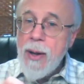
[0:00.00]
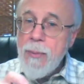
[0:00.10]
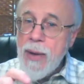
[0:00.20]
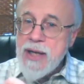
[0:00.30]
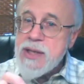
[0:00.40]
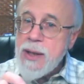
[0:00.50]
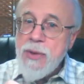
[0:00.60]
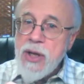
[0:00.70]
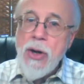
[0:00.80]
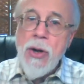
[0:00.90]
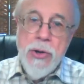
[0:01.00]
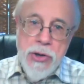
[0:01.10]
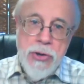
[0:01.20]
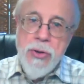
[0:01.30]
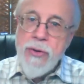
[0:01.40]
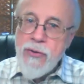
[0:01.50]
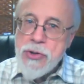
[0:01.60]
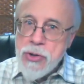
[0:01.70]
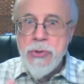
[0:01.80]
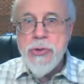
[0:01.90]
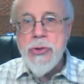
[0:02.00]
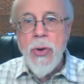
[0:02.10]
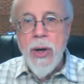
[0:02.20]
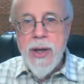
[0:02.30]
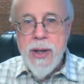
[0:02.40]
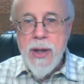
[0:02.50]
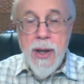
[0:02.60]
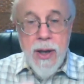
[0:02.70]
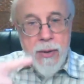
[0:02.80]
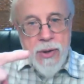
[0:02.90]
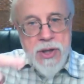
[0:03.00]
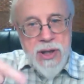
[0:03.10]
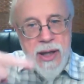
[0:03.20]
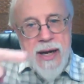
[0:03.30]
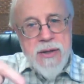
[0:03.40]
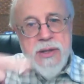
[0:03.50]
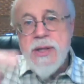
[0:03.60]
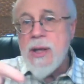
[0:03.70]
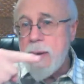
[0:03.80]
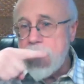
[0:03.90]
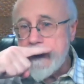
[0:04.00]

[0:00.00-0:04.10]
by something called a universal joint, which allows the